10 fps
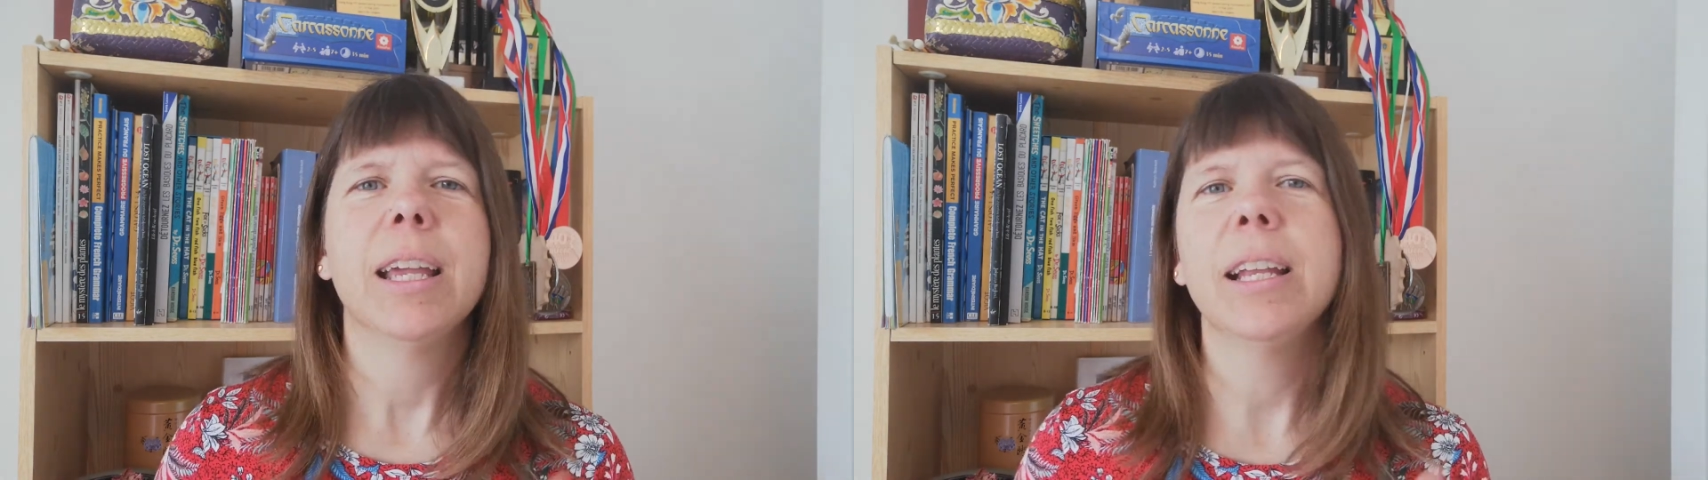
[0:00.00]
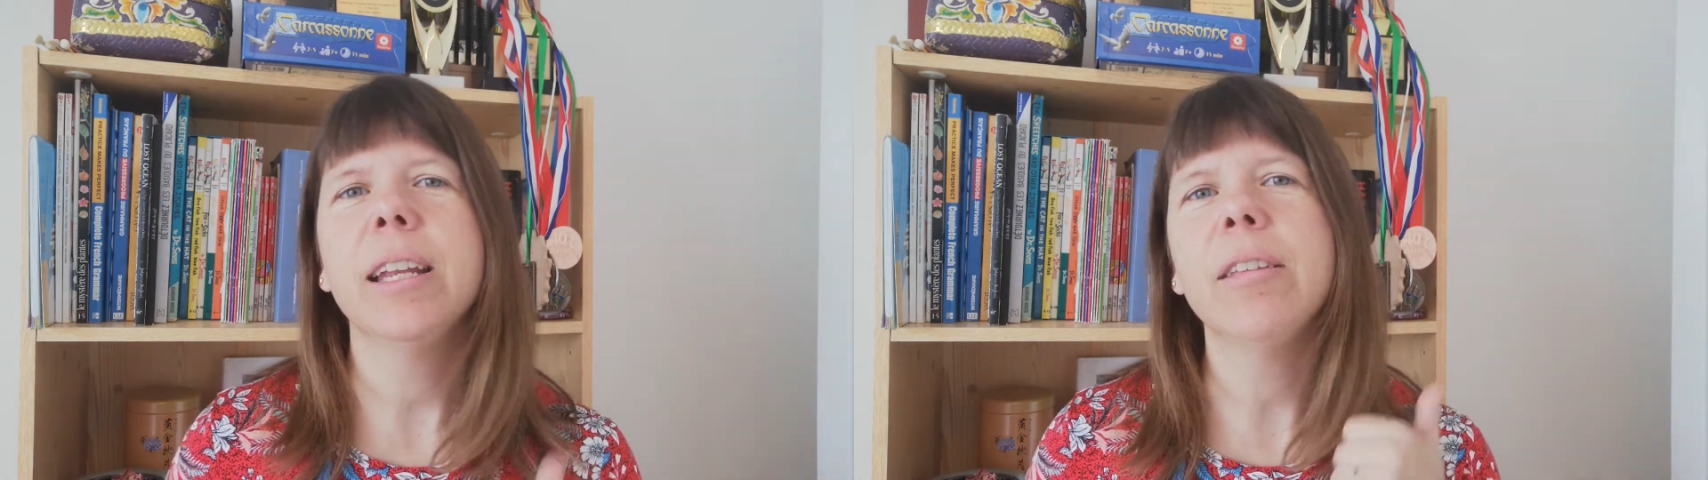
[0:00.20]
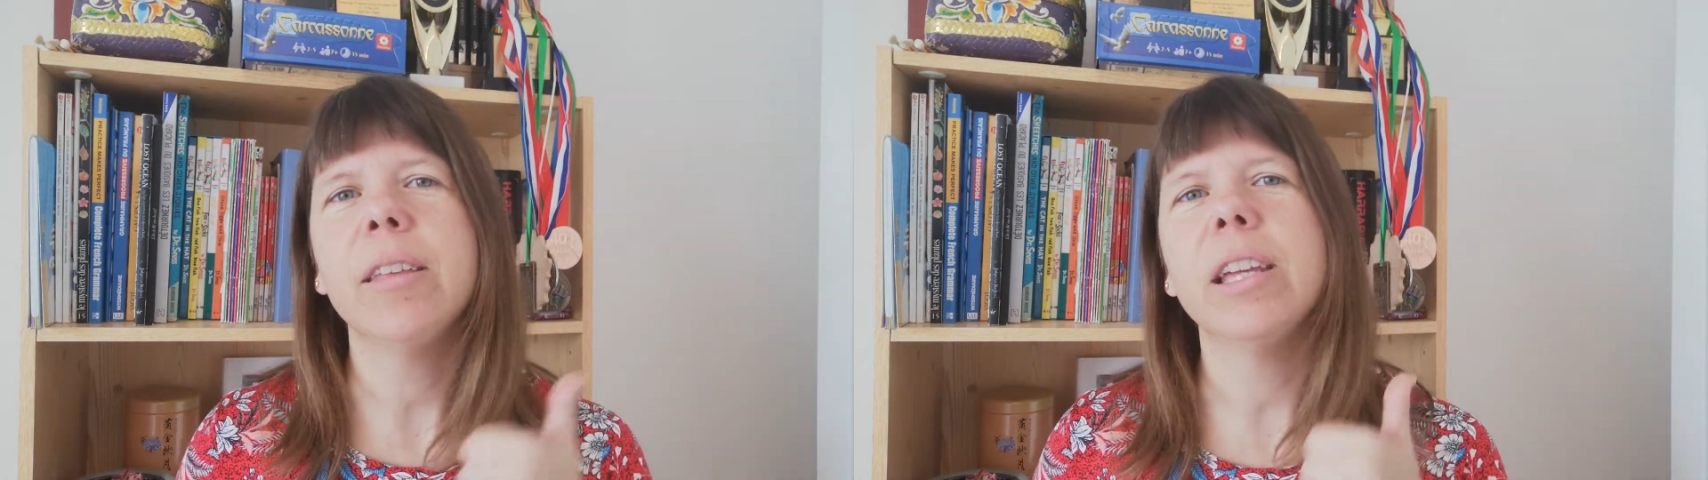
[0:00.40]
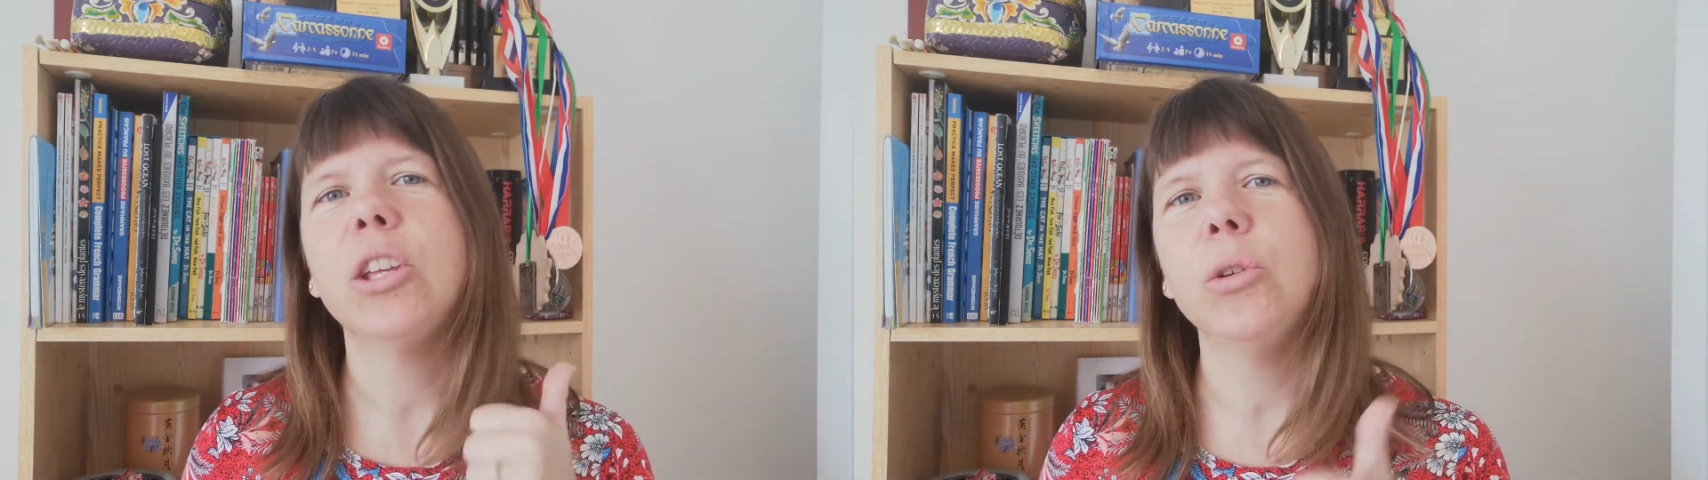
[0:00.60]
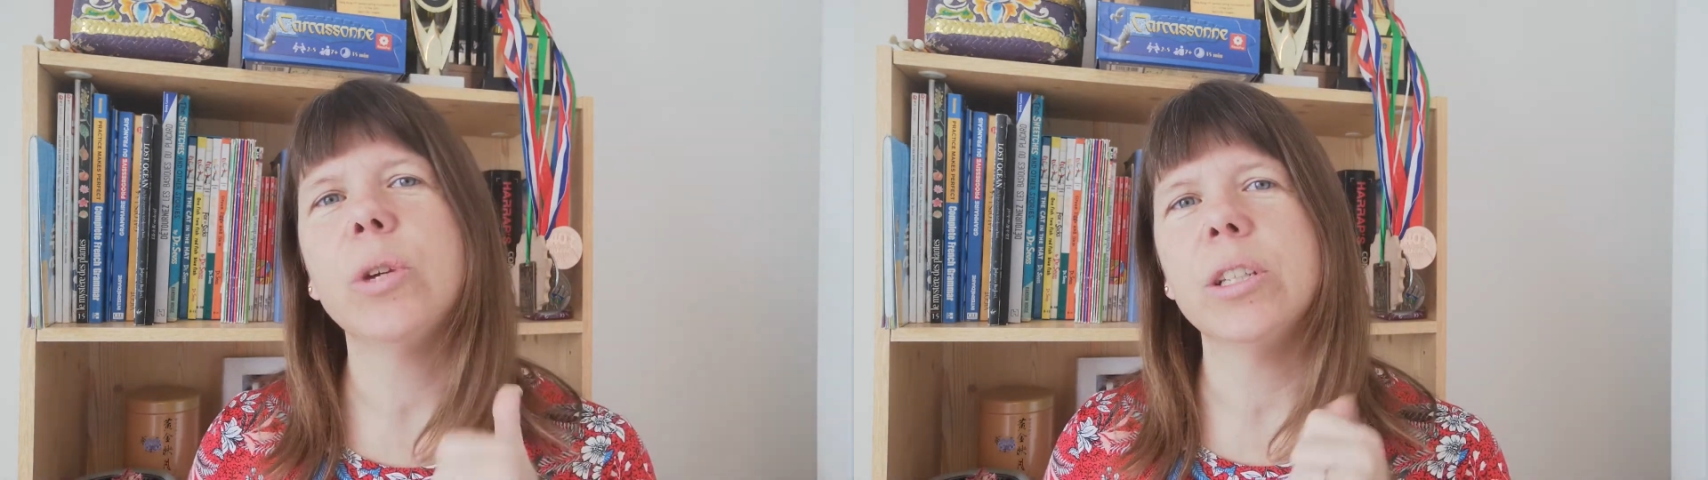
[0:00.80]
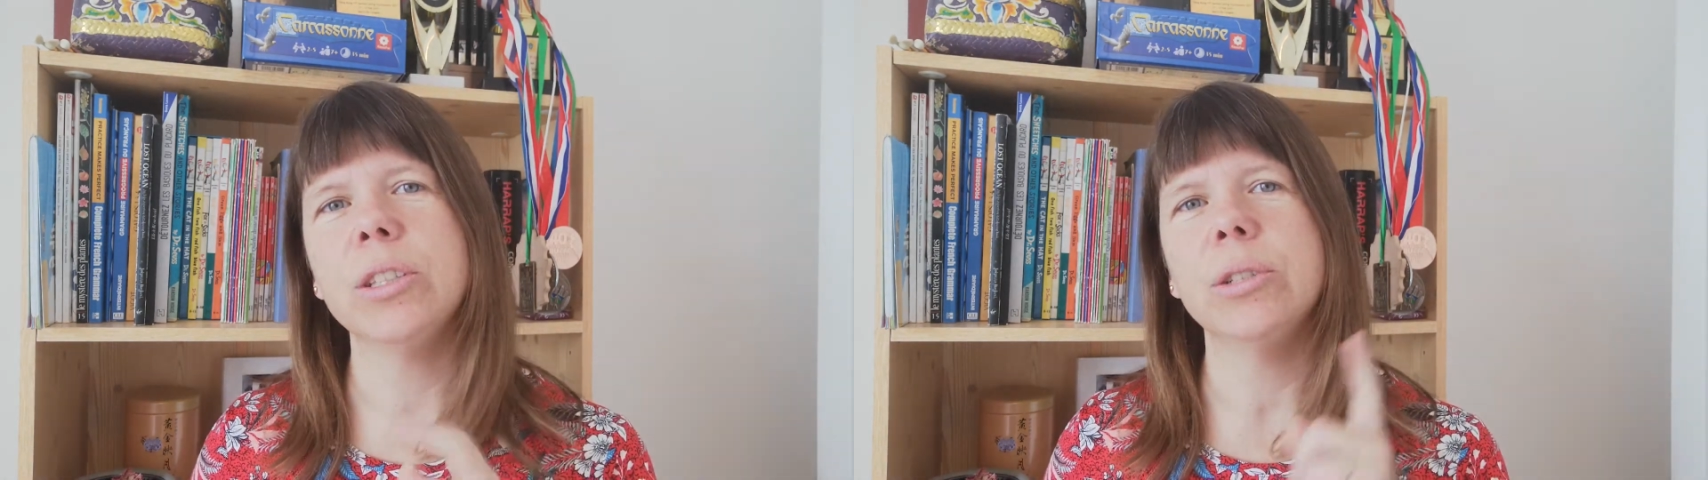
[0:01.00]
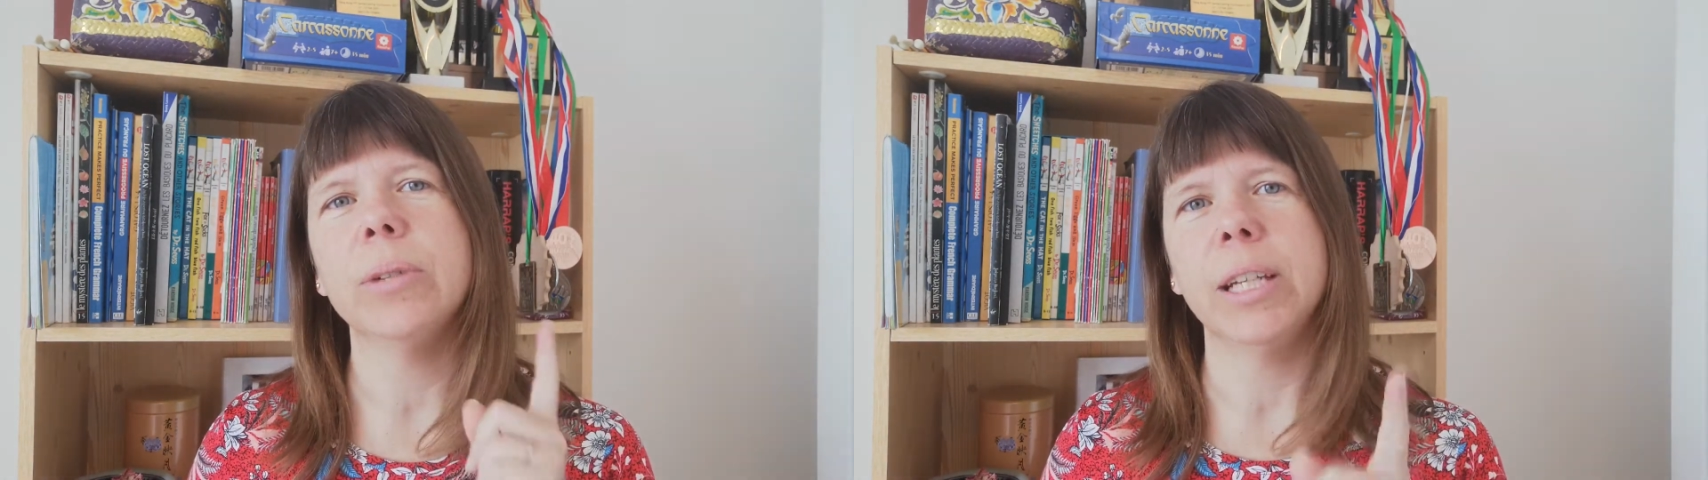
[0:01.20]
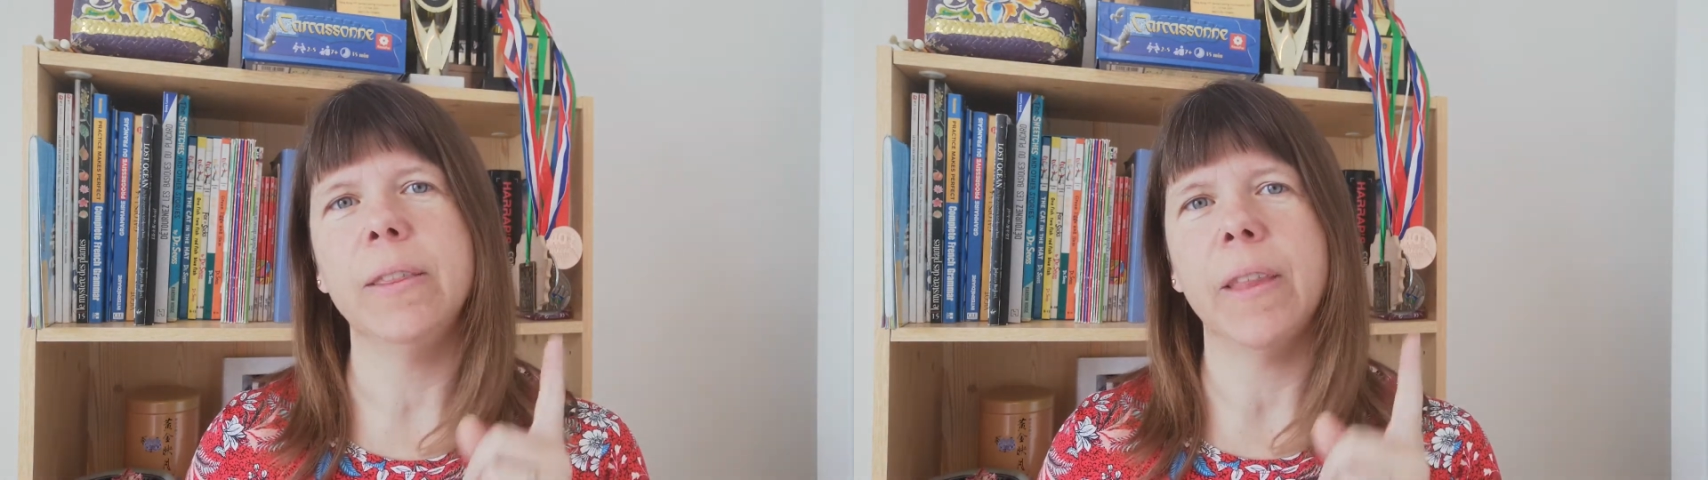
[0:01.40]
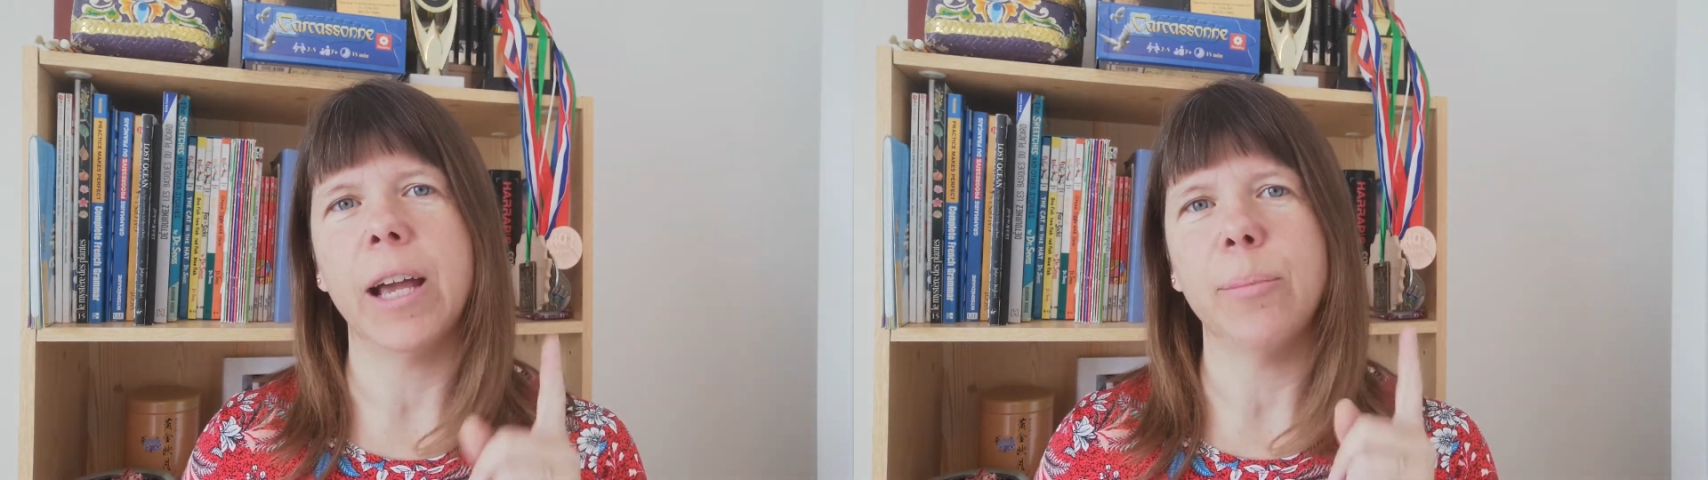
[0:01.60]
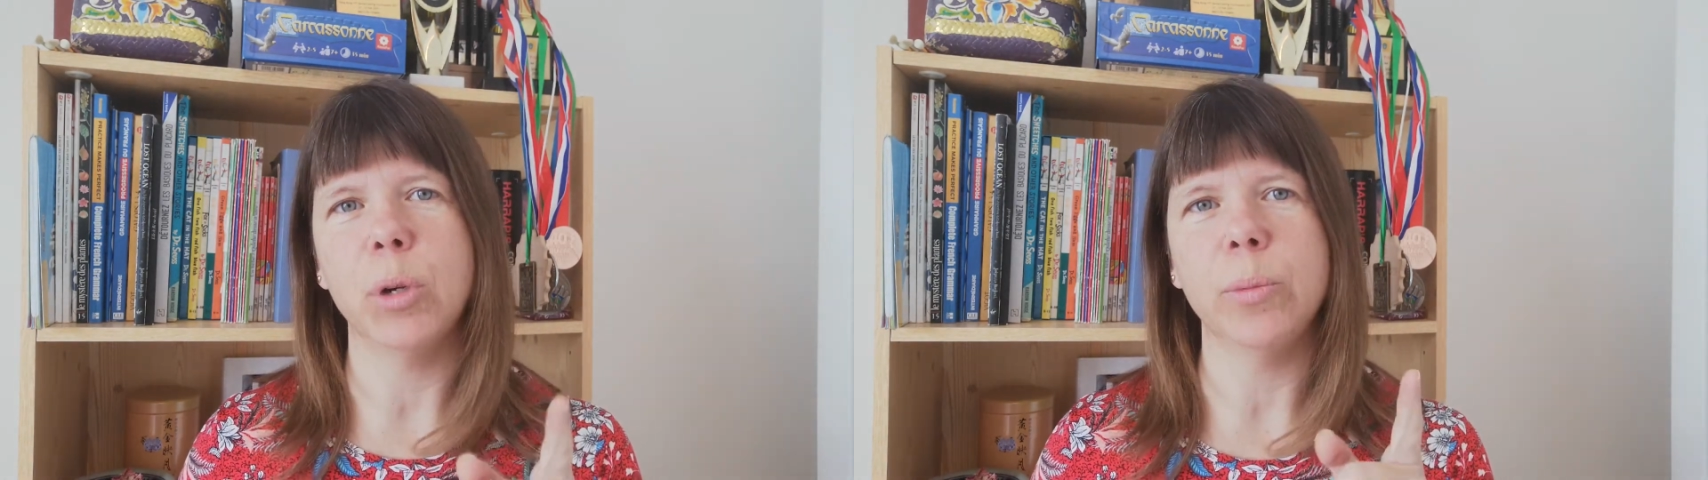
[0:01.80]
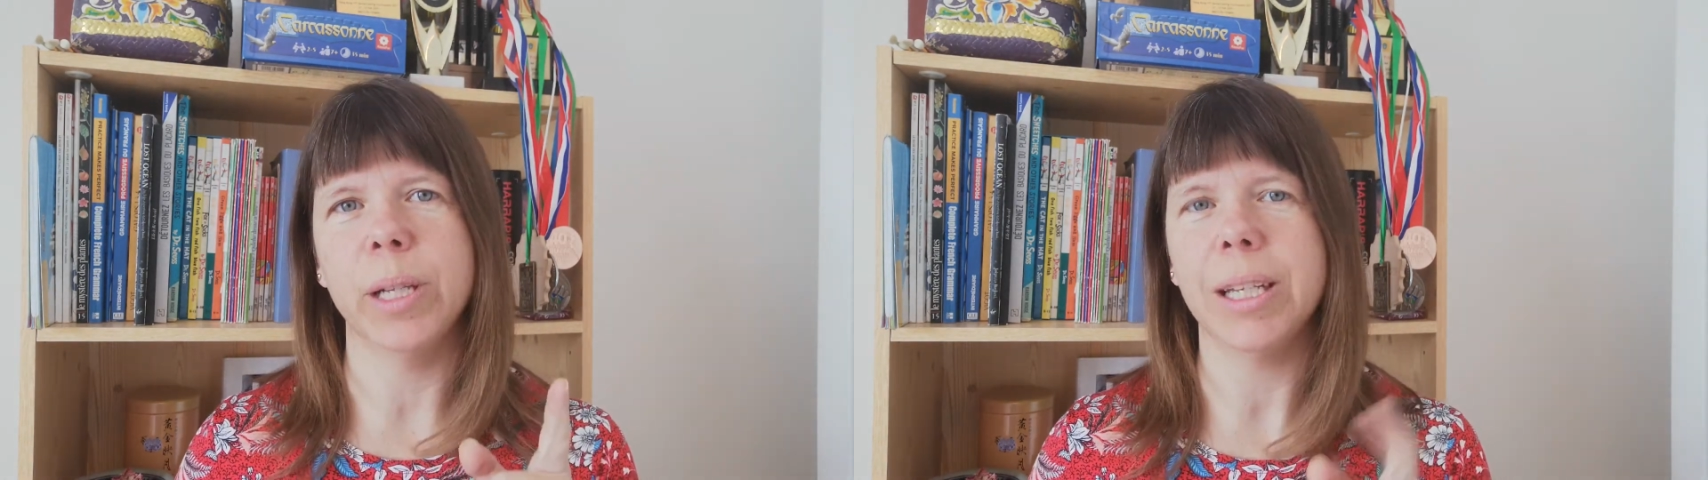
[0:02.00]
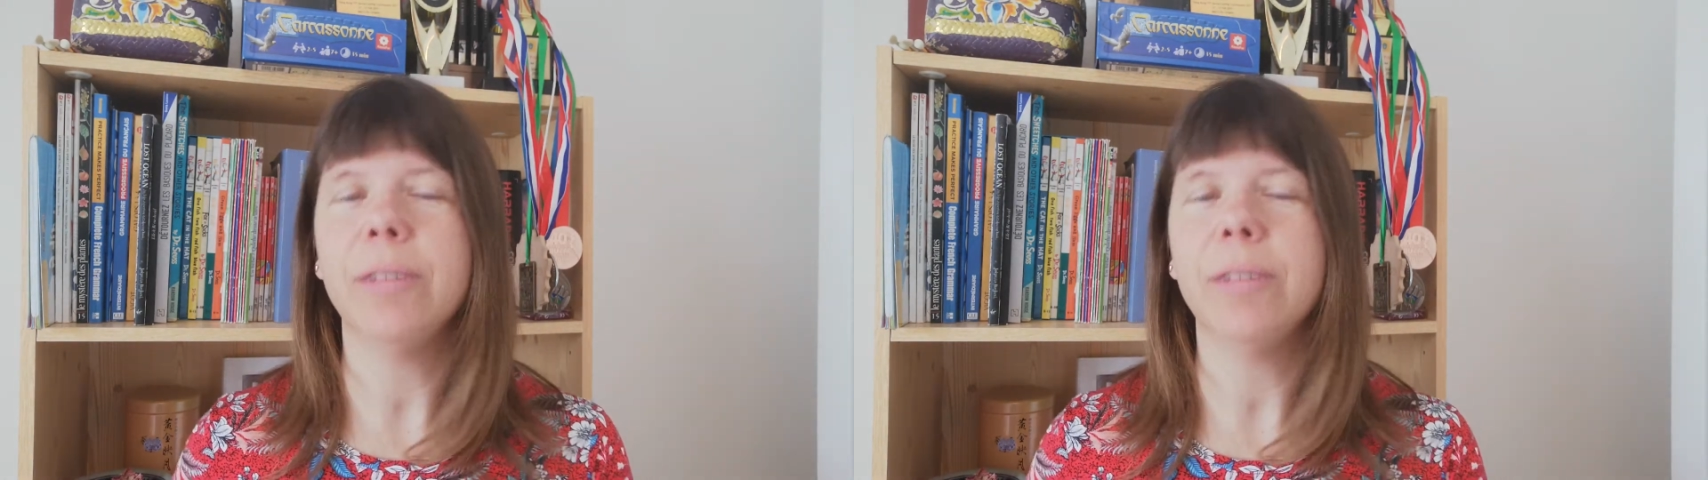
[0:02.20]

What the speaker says: Anything you can do in that moment,